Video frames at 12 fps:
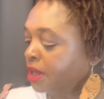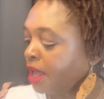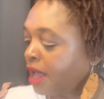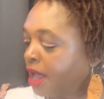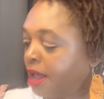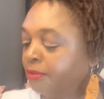
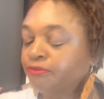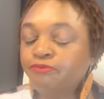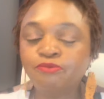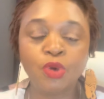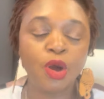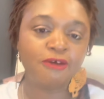
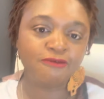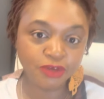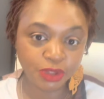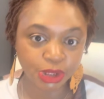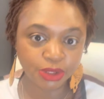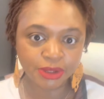called
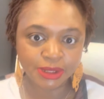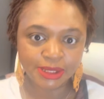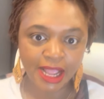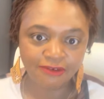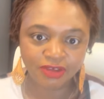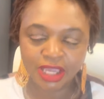Future Nurse
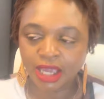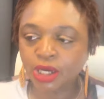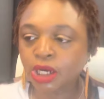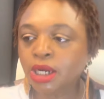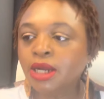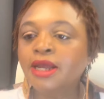
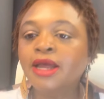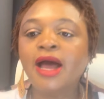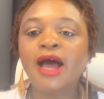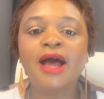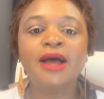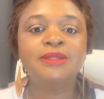Navigator
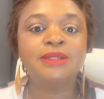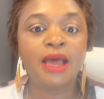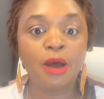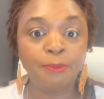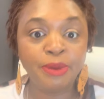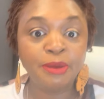to
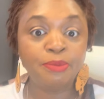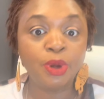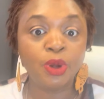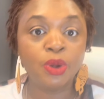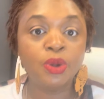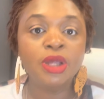help
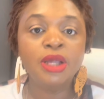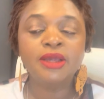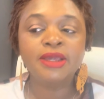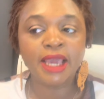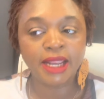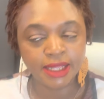people
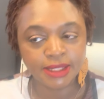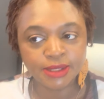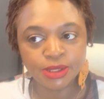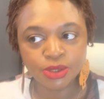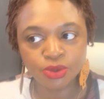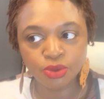get
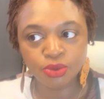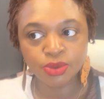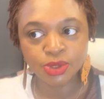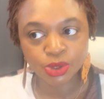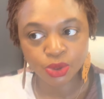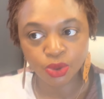into
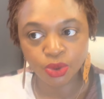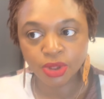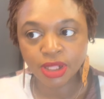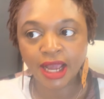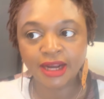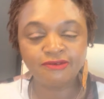school,
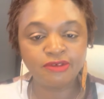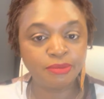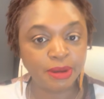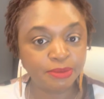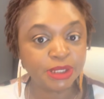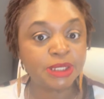kind of a
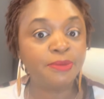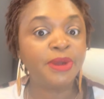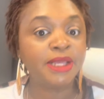membership,